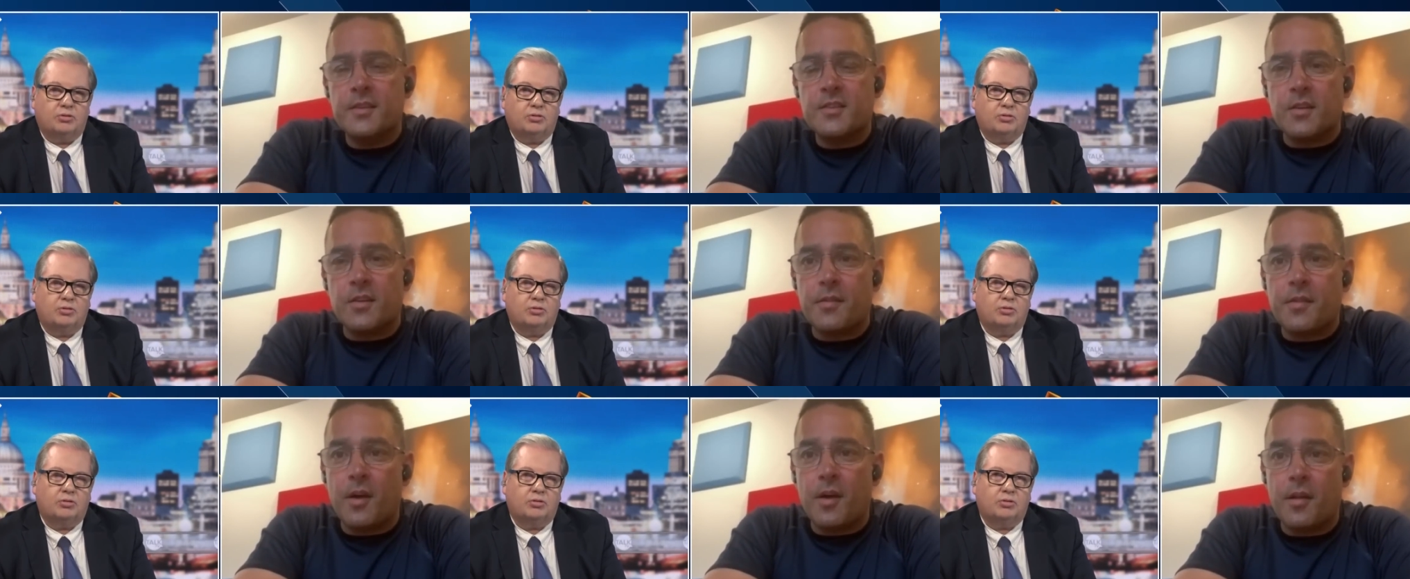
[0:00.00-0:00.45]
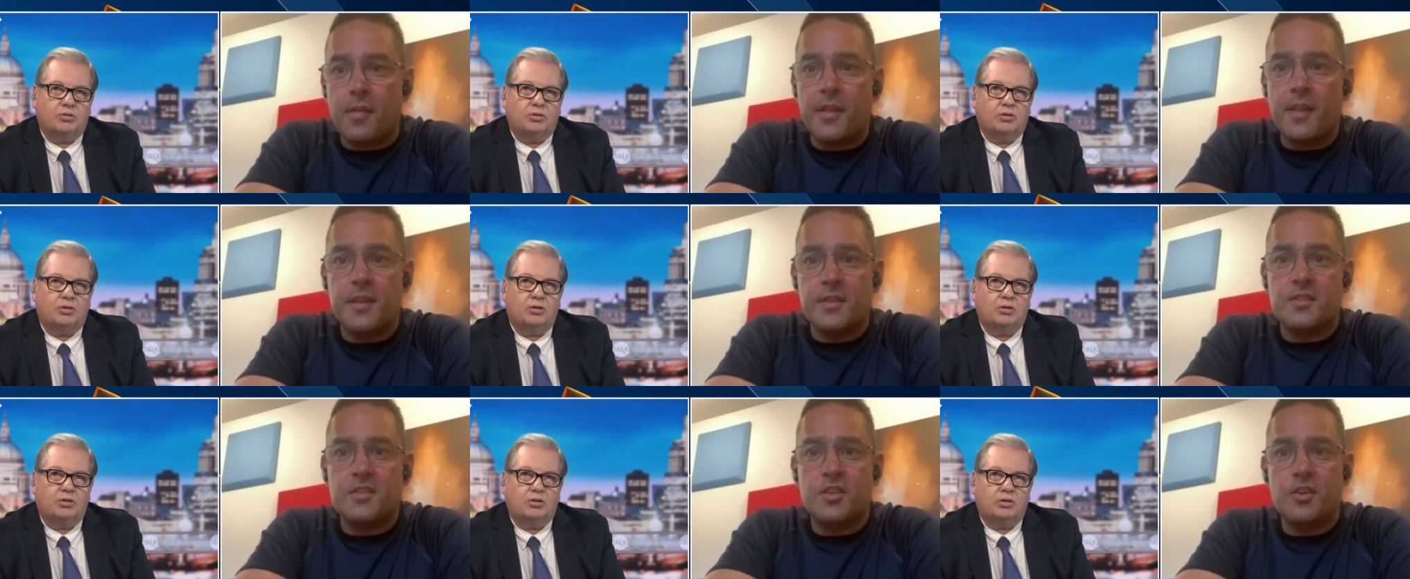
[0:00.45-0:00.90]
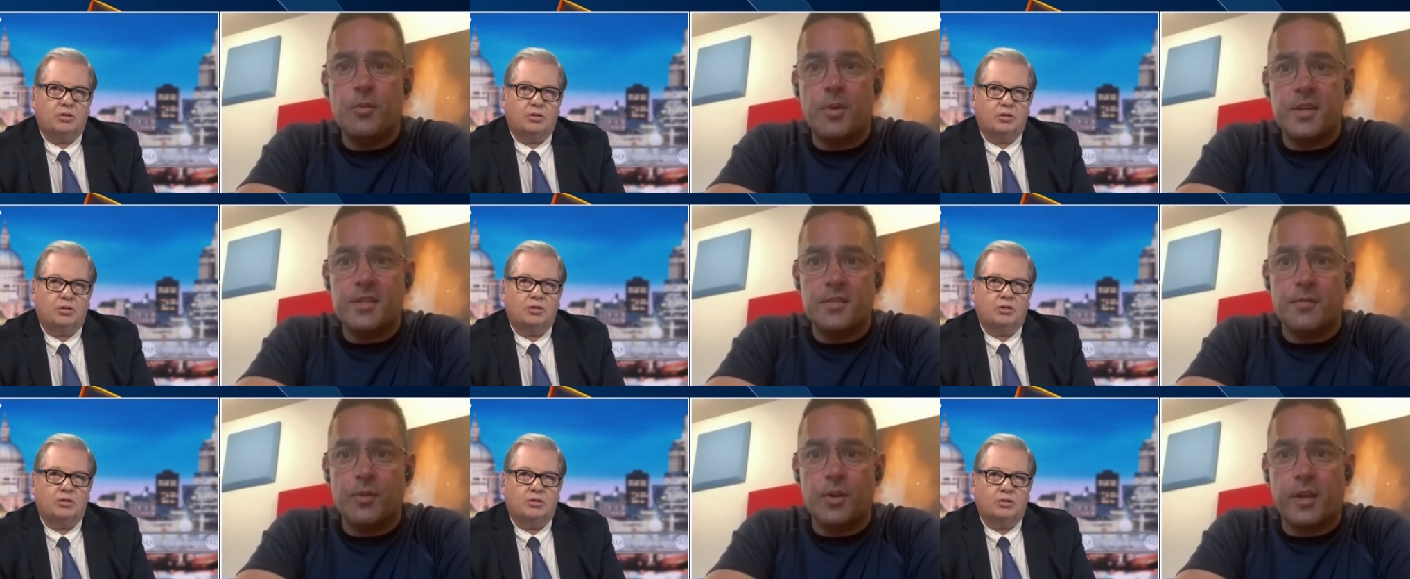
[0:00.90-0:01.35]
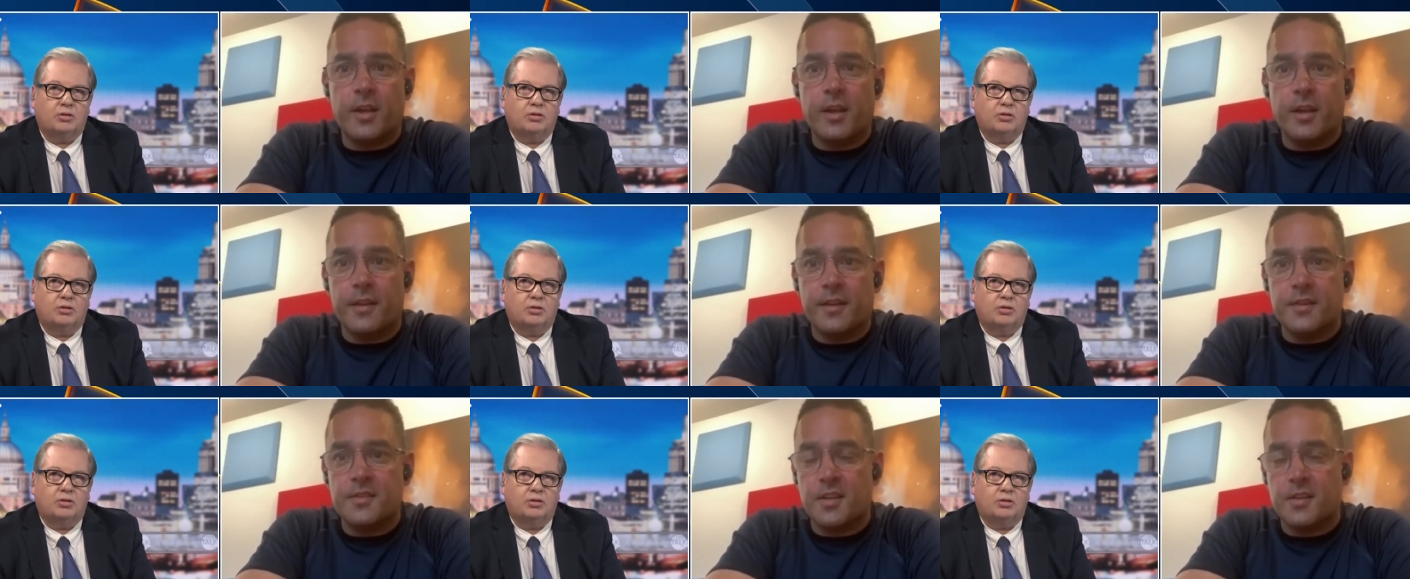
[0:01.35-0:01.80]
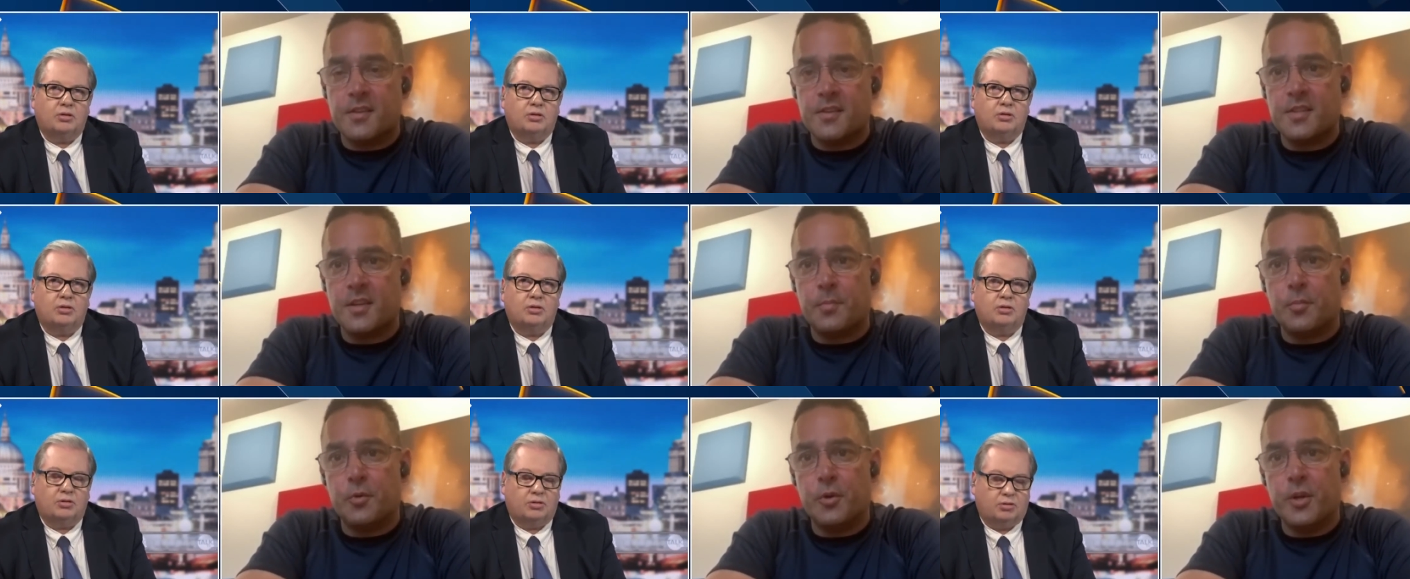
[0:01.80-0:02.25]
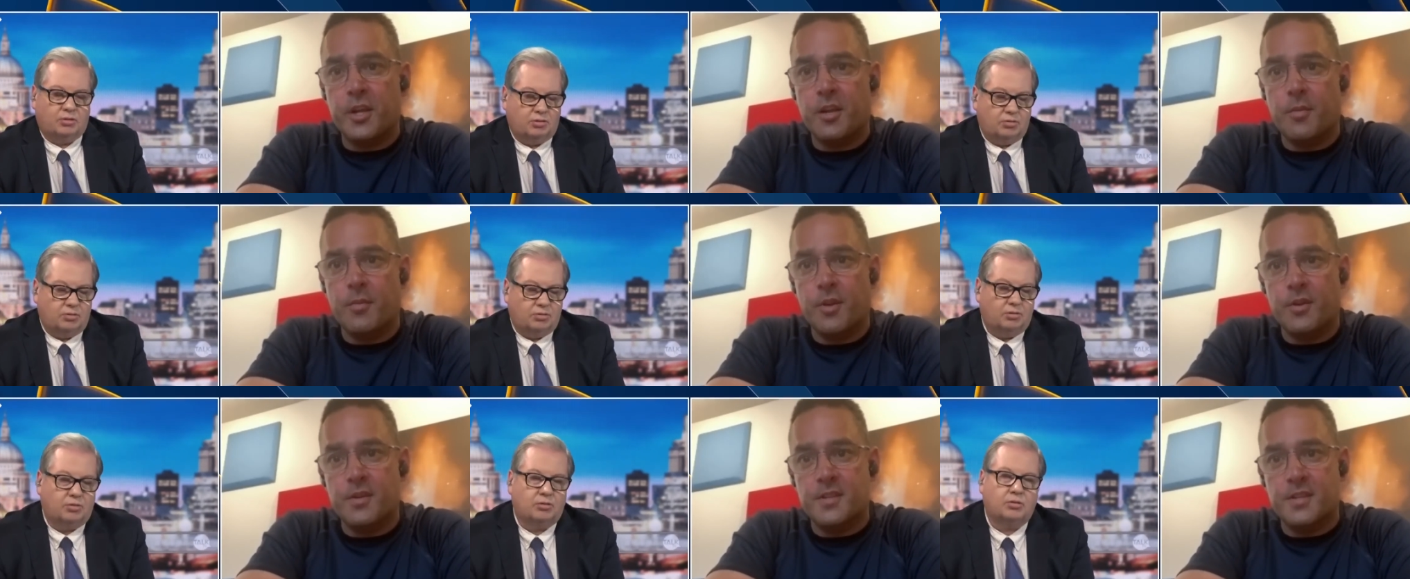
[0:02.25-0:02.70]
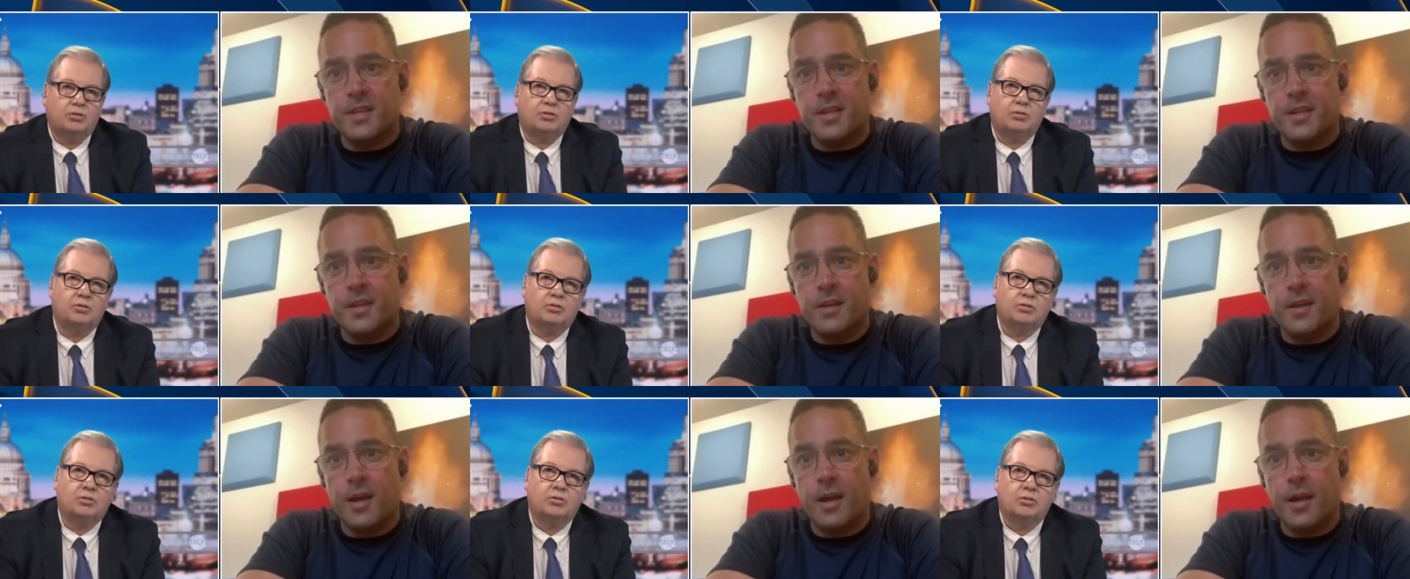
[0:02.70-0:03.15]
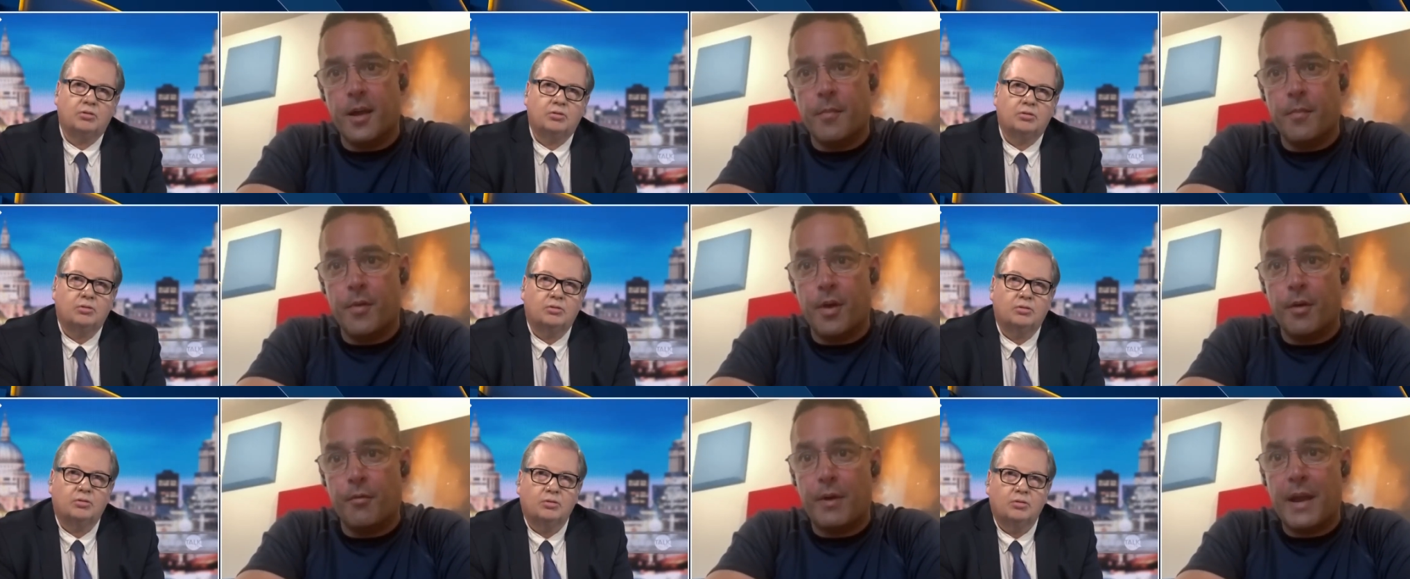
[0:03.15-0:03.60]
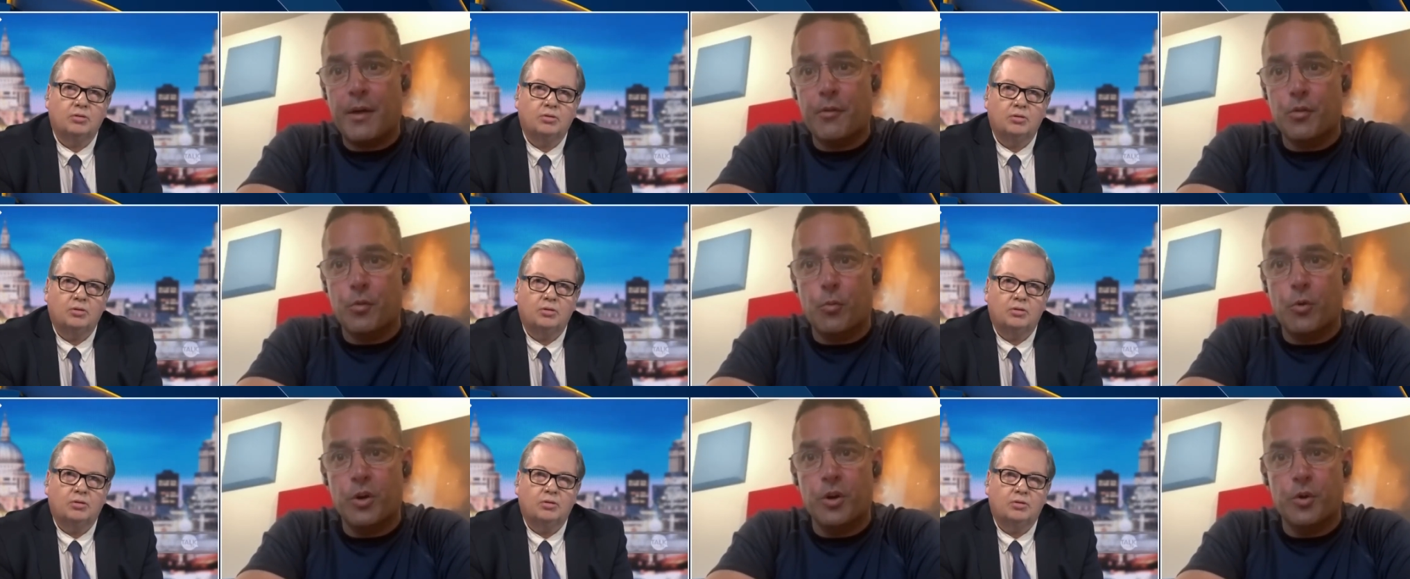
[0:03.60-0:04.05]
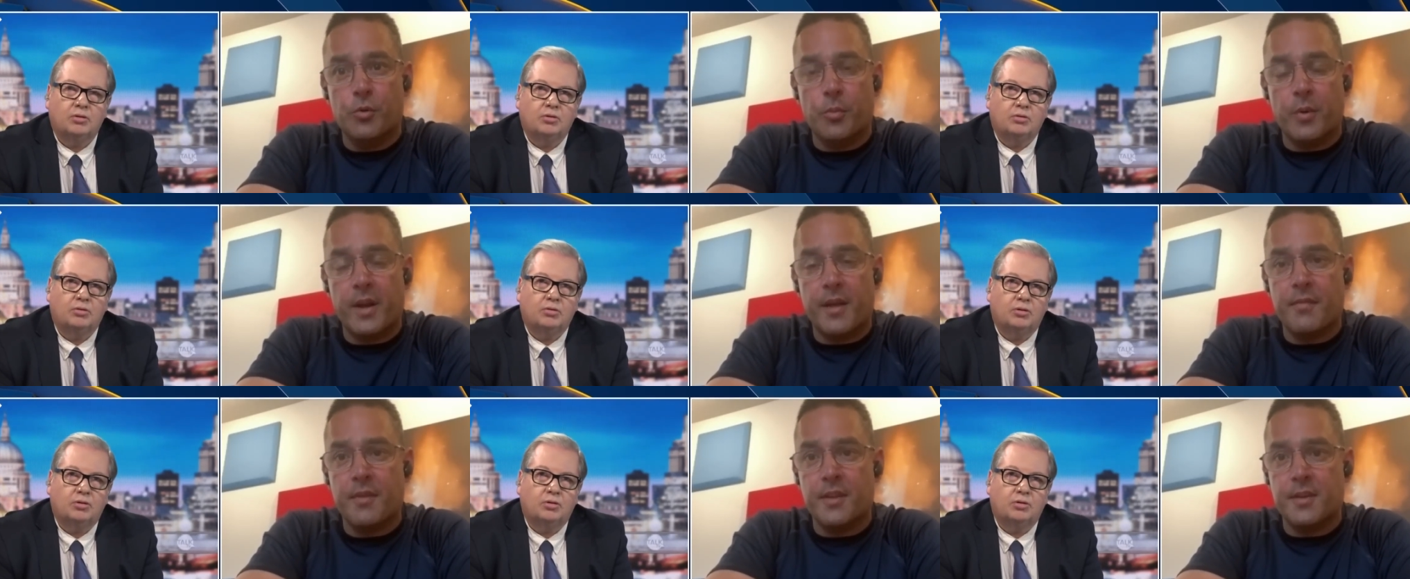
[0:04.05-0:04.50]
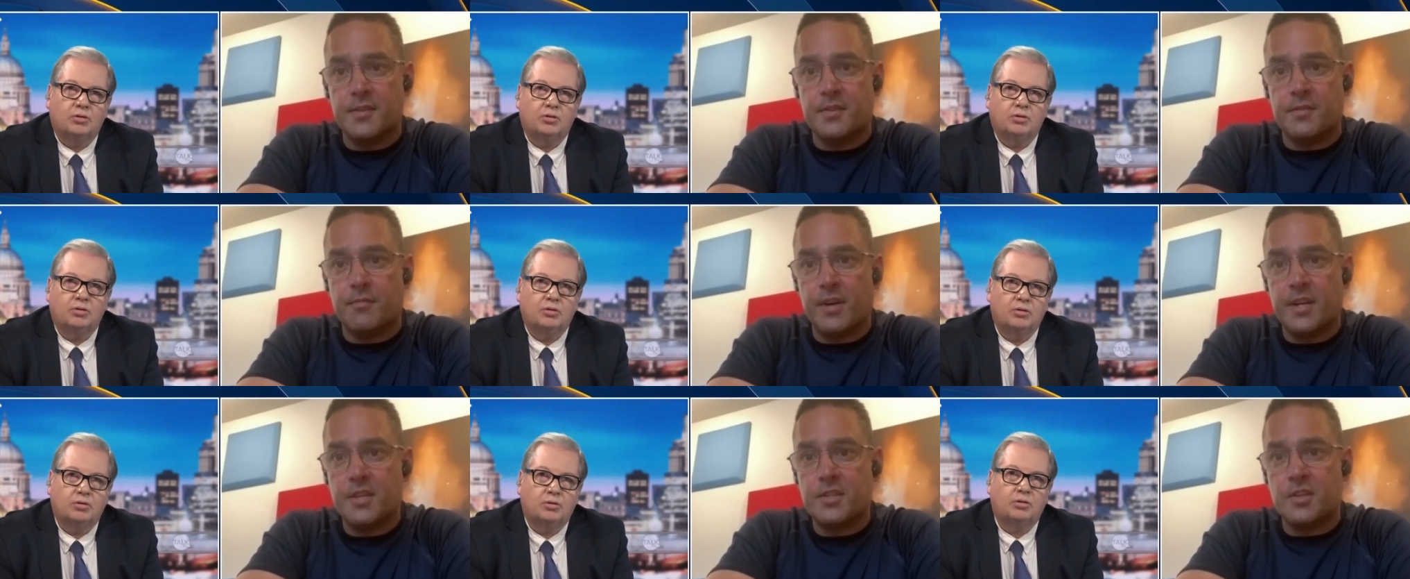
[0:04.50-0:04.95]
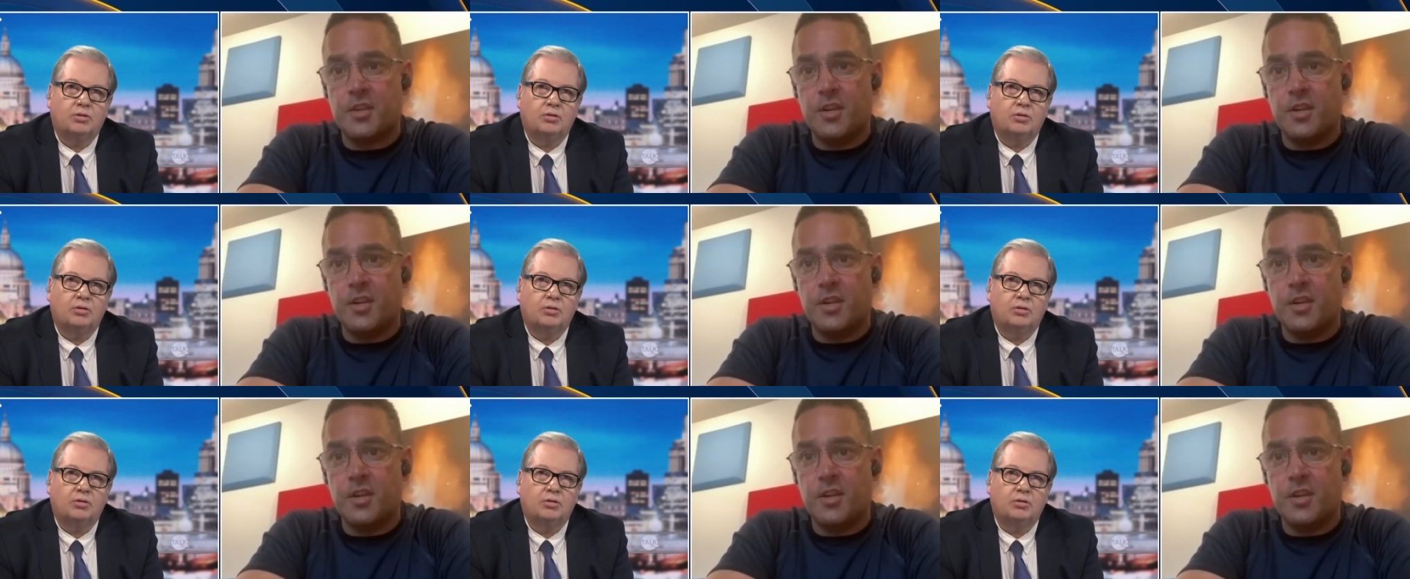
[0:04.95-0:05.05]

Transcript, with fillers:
Speaker 1: Yeah, so I think there's two ways of looking at this. So the submarine community um, around the world, whenever there's a